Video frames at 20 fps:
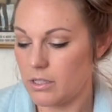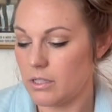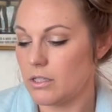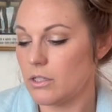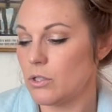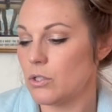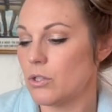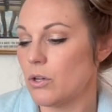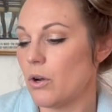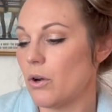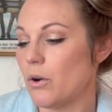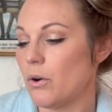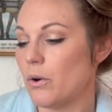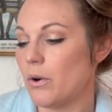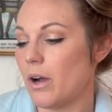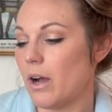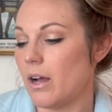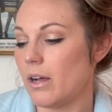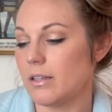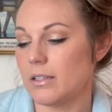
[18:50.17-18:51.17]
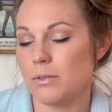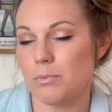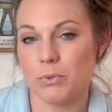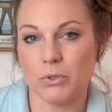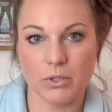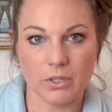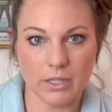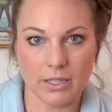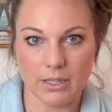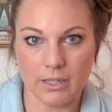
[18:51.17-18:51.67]
So it's
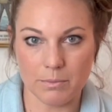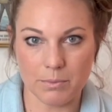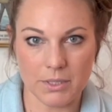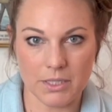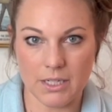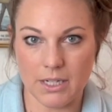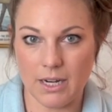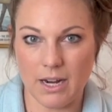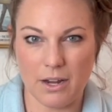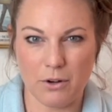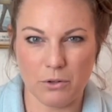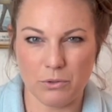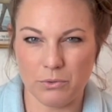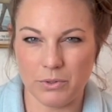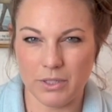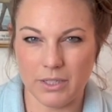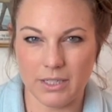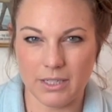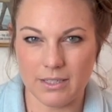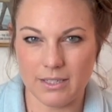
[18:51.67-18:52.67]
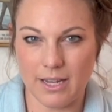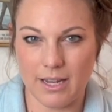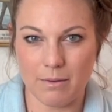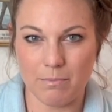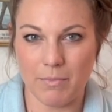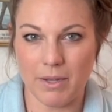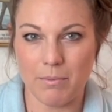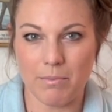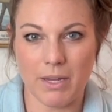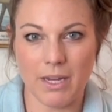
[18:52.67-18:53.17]
mostly lipstick. I don't really take
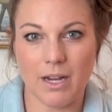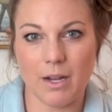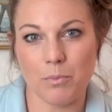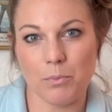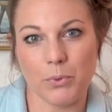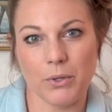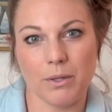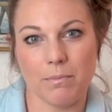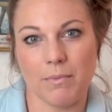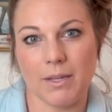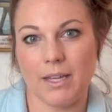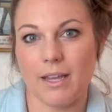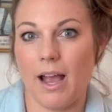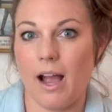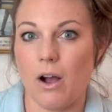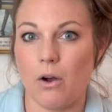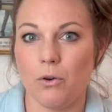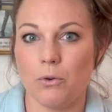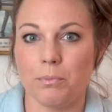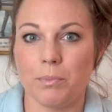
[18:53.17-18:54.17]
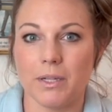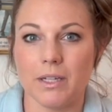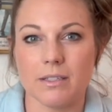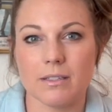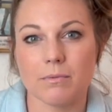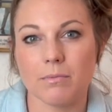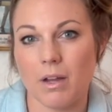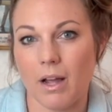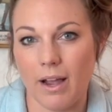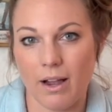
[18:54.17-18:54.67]
my makeup with me out because
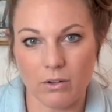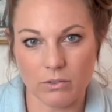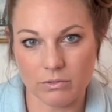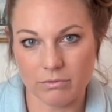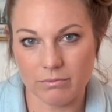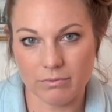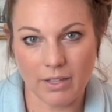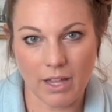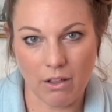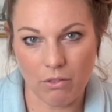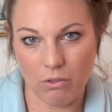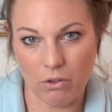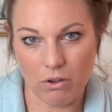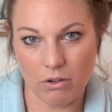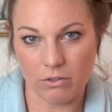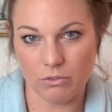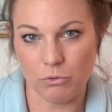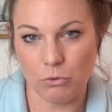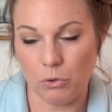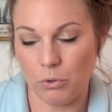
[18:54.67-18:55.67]
I'm not out that long.